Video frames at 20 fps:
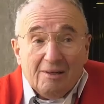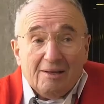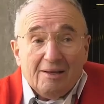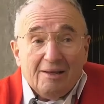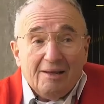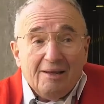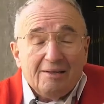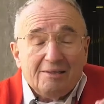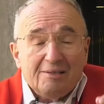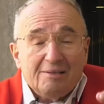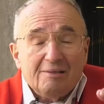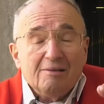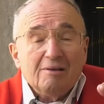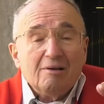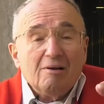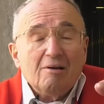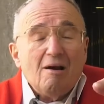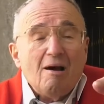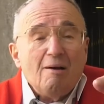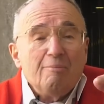it's the
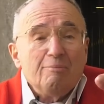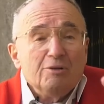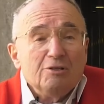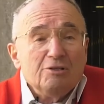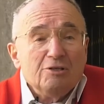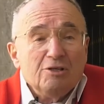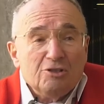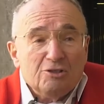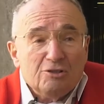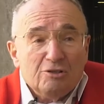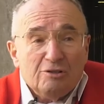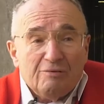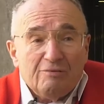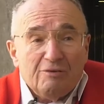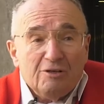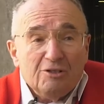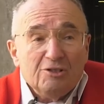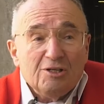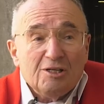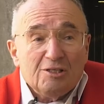composition of the
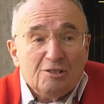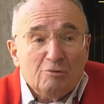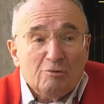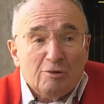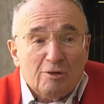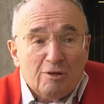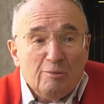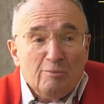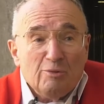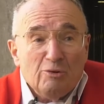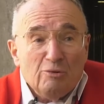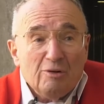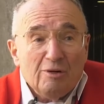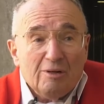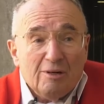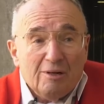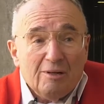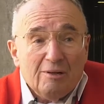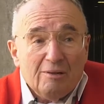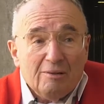Jesuit
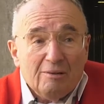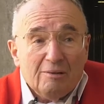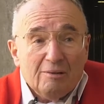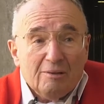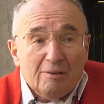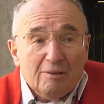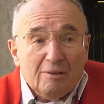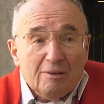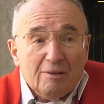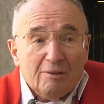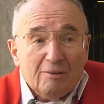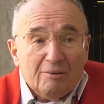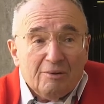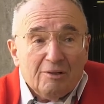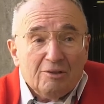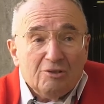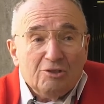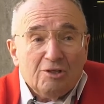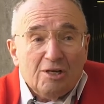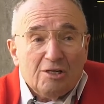community. The
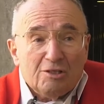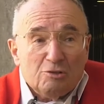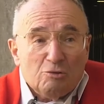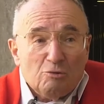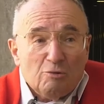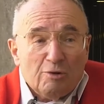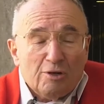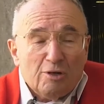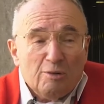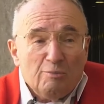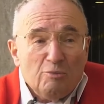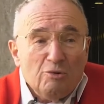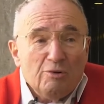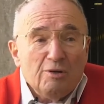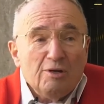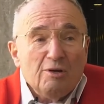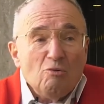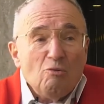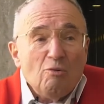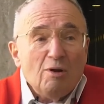Jesuit
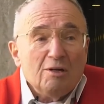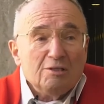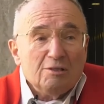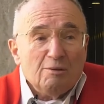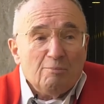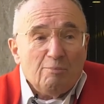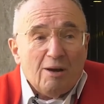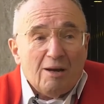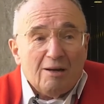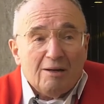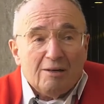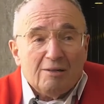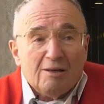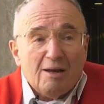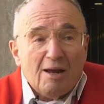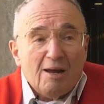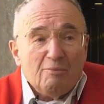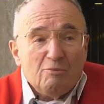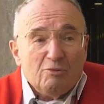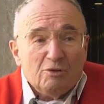community once upon a
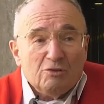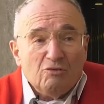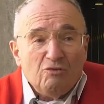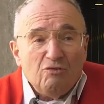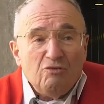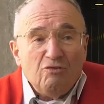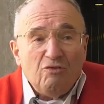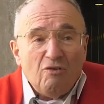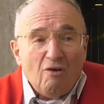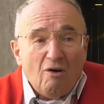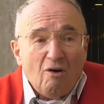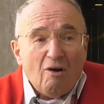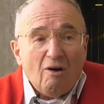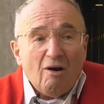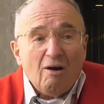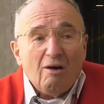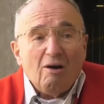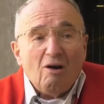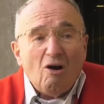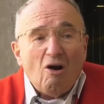time was
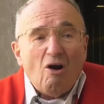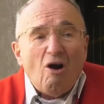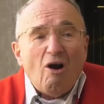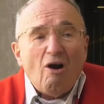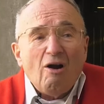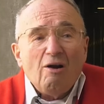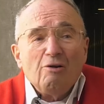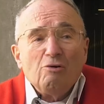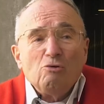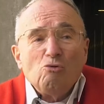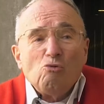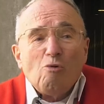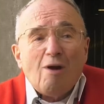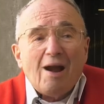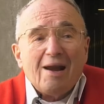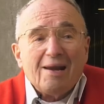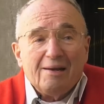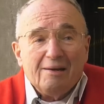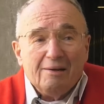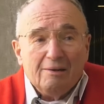far hard
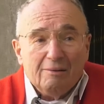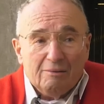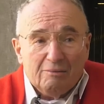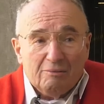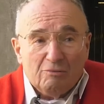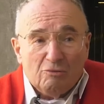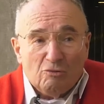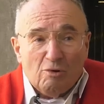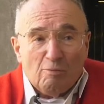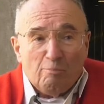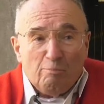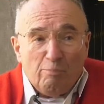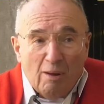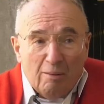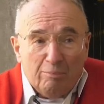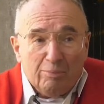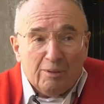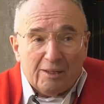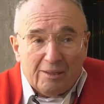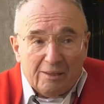right
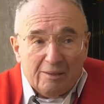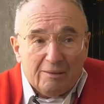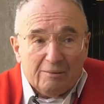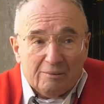Republican.